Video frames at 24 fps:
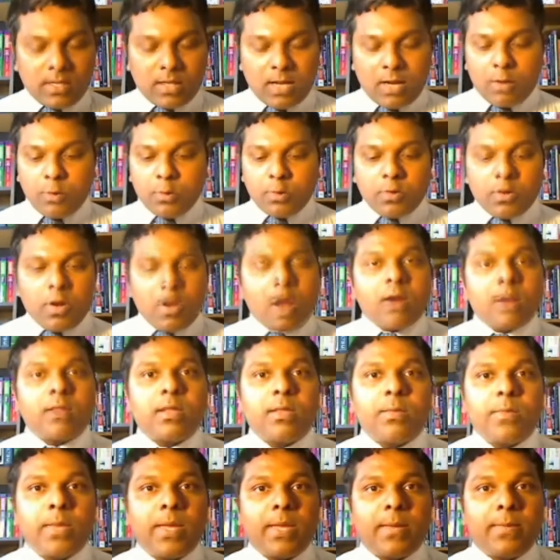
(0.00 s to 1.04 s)
Now you got
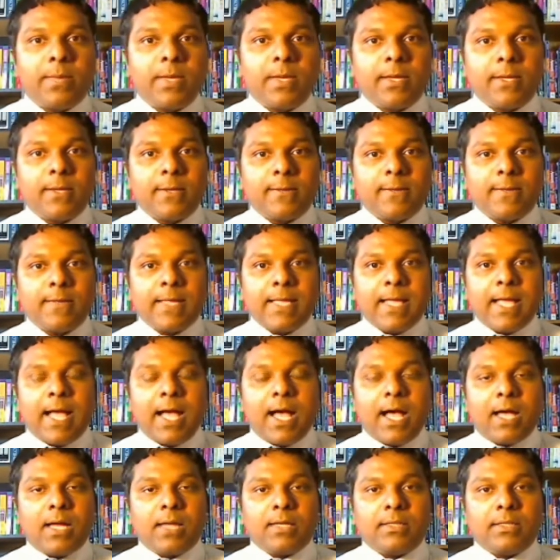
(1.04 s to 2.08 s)
the baby
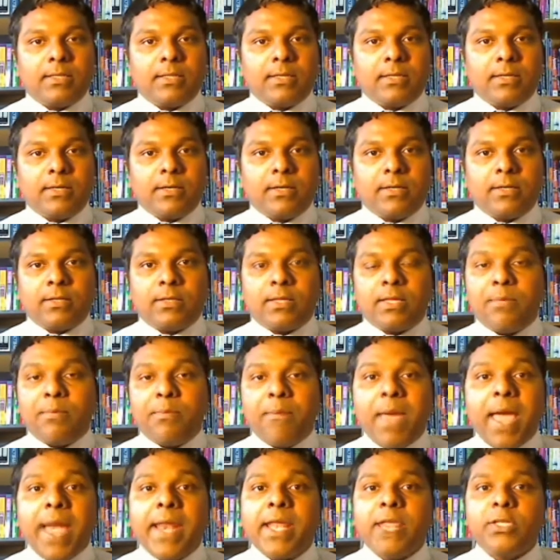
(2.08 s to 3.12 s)
and uh, the
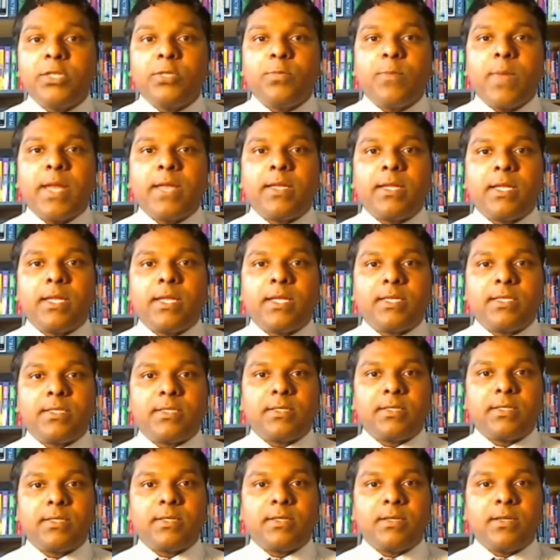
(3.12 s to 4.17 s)
management
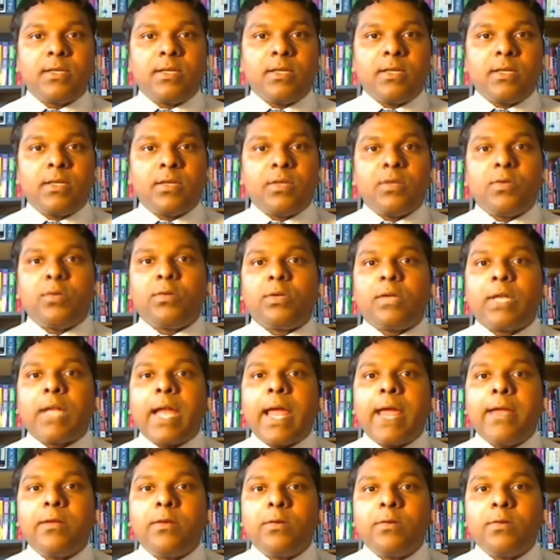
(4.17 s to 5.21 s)
is you
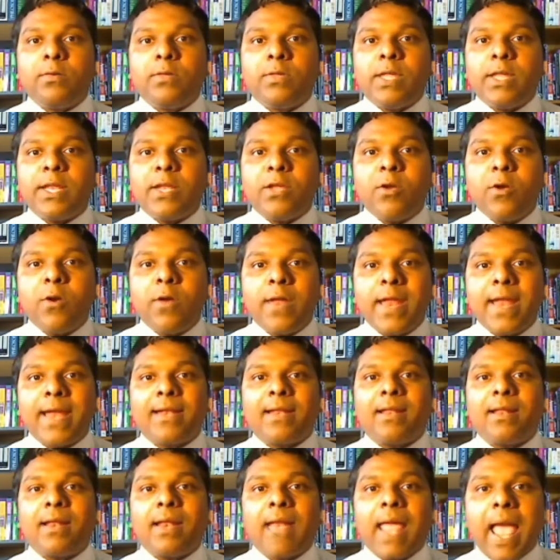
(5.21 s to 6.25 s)
try to do the
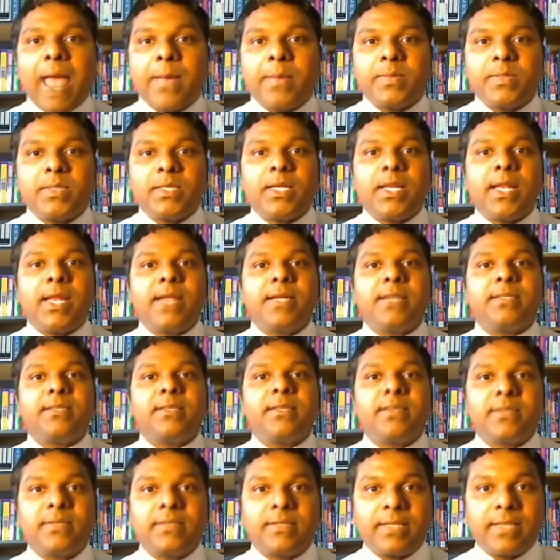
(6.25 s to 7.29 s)
neonatal abstinence
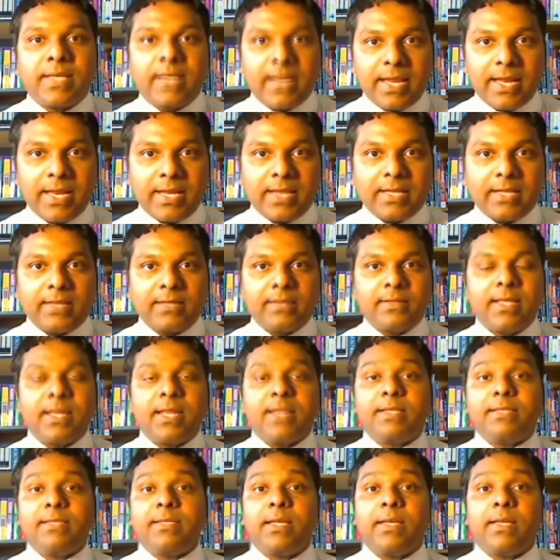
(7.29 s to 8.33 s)
screening.
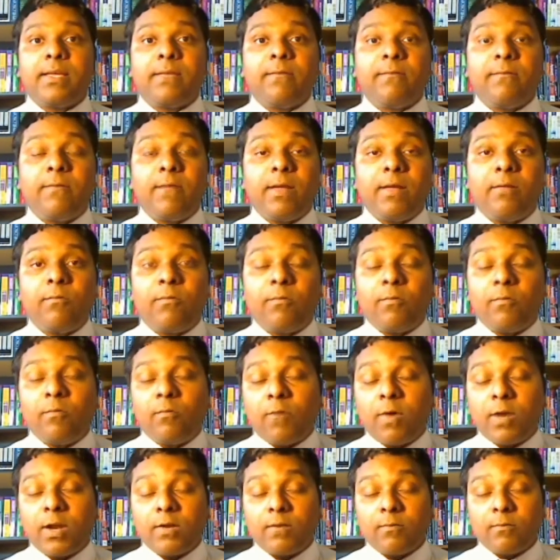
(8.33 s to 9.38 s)
There is a
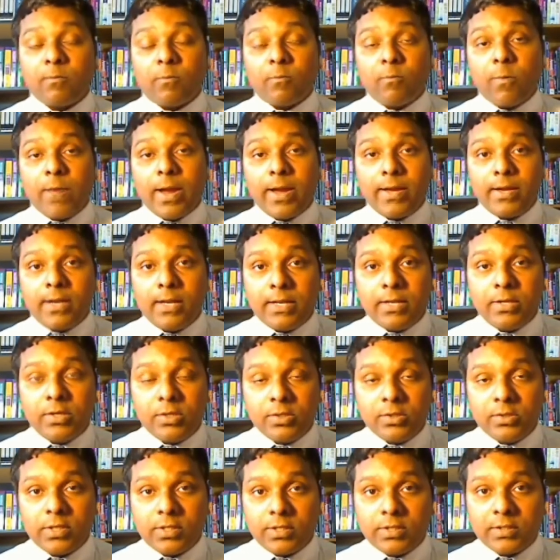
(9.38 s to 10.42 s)
one widely
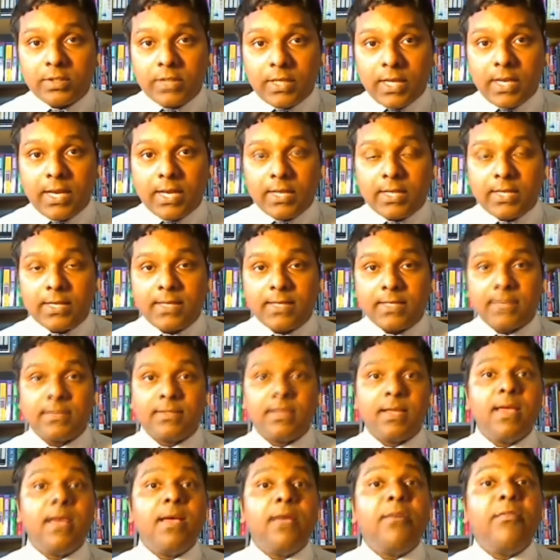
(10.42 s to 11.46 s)
used screening
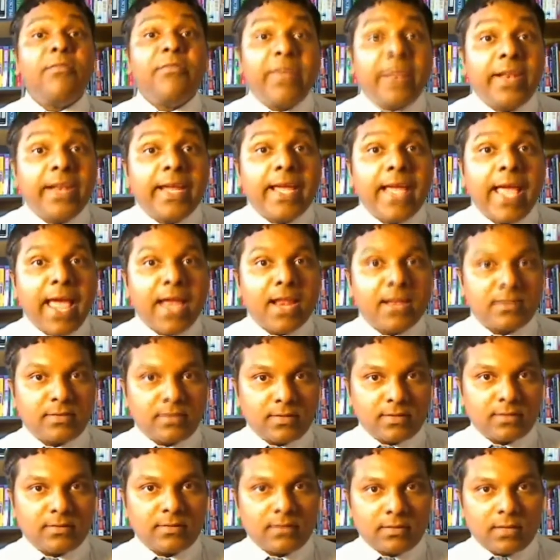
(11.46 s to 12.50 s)
is
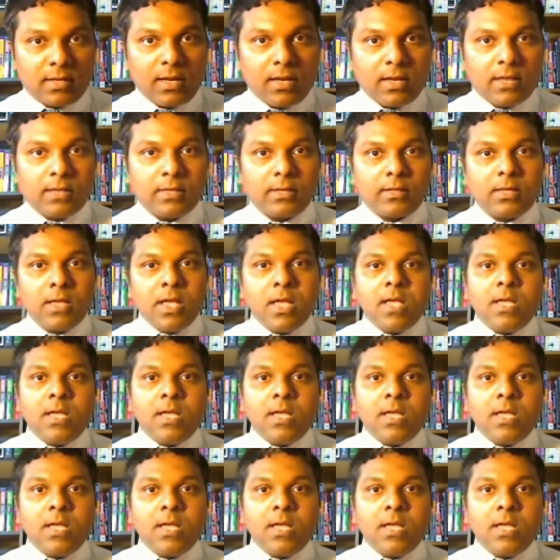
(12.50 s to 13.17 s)
Finnegan's screening.